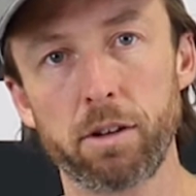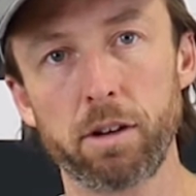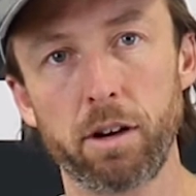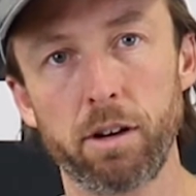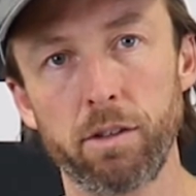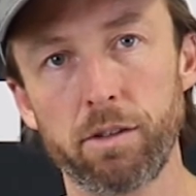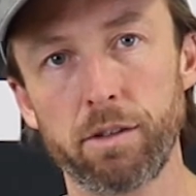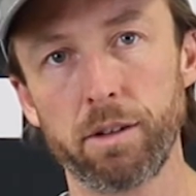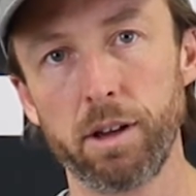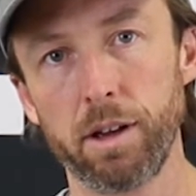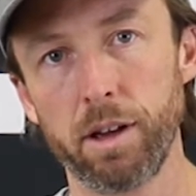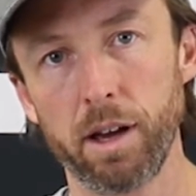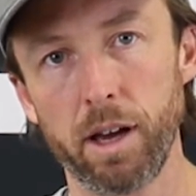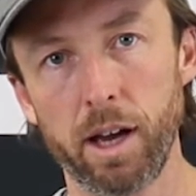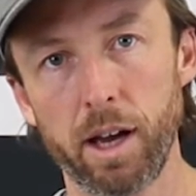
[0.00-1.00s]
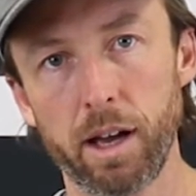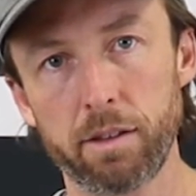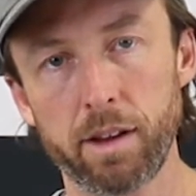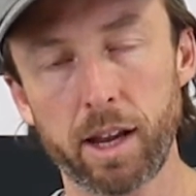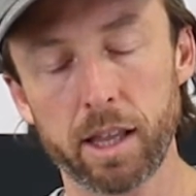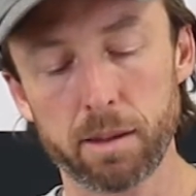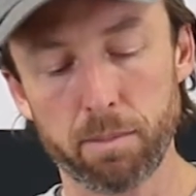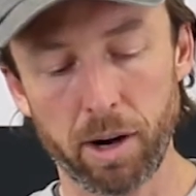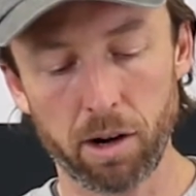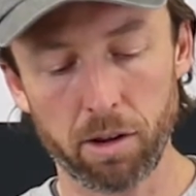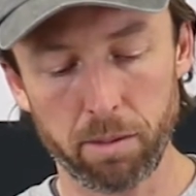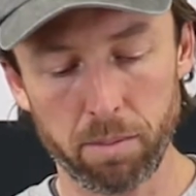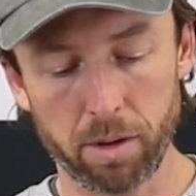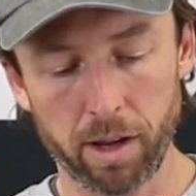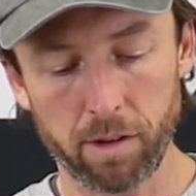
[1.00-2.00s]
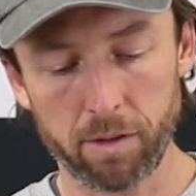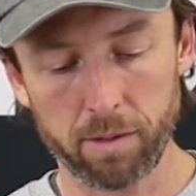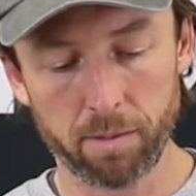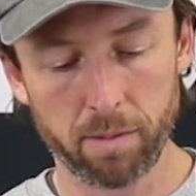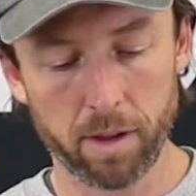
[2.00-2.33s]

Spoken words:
turns to get the barrel in place.